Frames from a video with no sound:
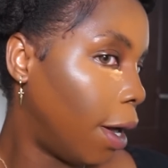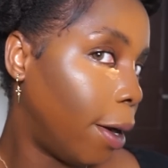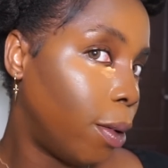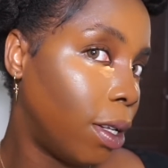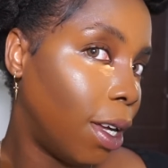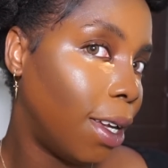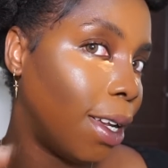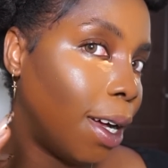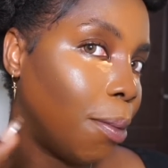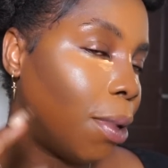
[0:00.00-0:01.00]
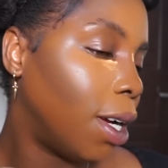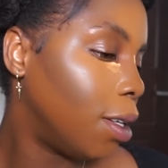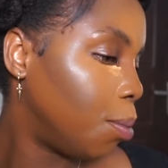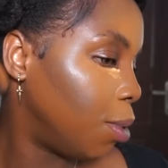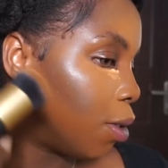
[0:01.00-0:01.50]
I went ahead and applied
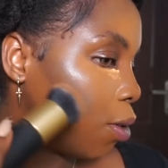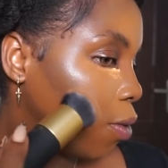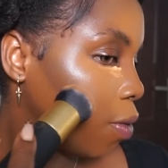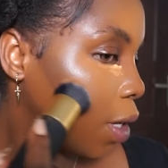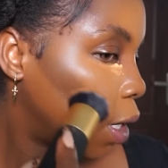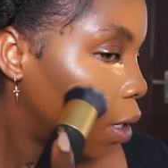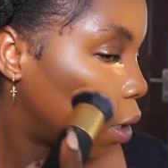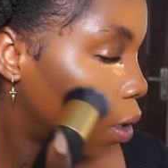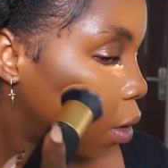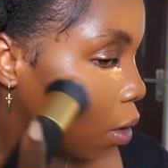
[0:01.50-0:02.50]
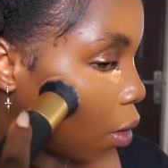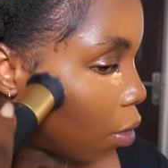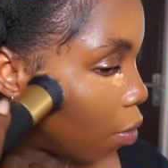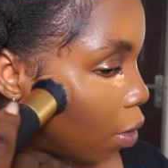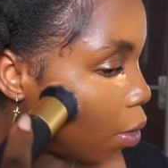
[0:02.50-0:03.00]
a bit of like
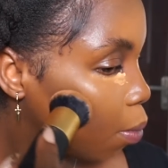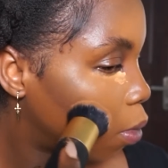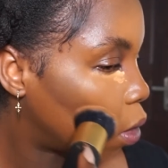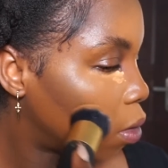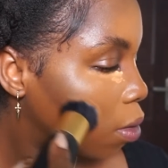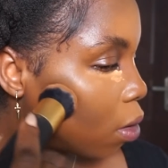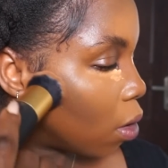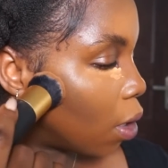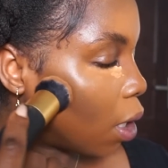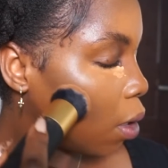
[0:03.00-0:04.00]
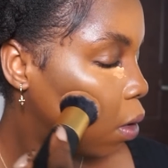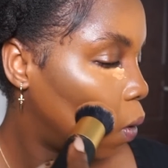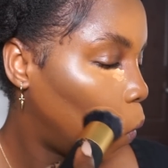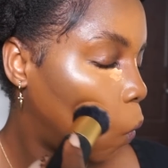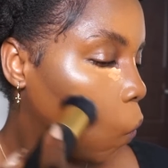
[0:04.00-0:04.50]
cream concealer
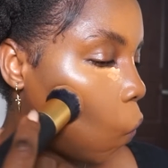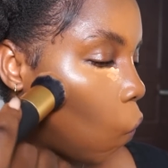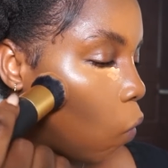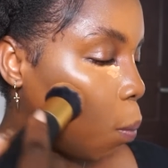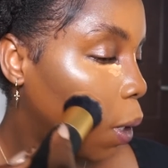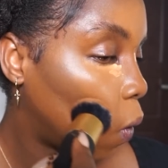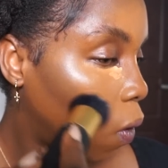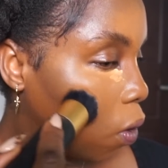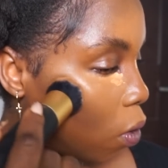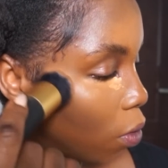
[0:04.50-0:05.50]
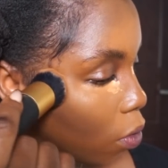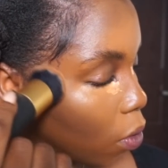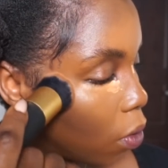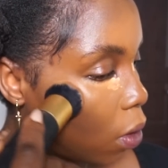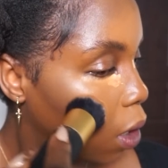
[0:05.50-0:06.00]
for my
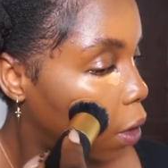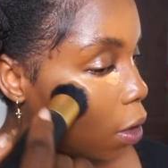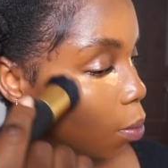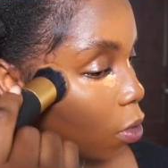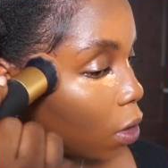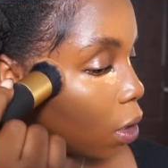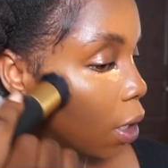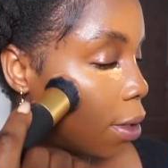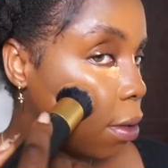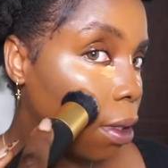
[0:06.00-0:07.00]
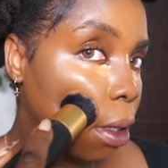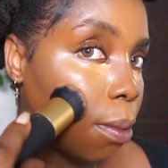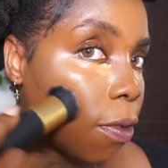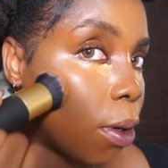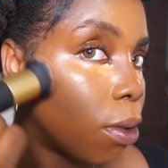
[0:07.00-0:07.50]
contour, and I'm using that
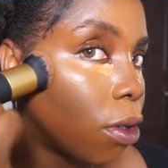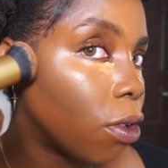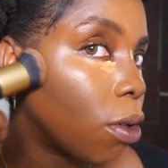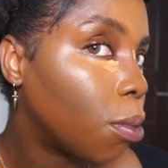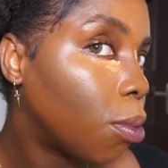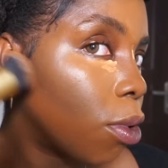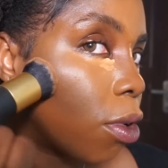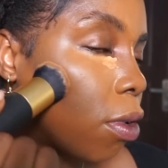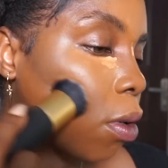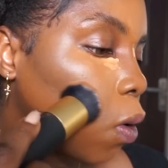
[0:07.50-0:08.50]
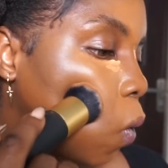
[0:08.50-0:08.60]
same foundation brush.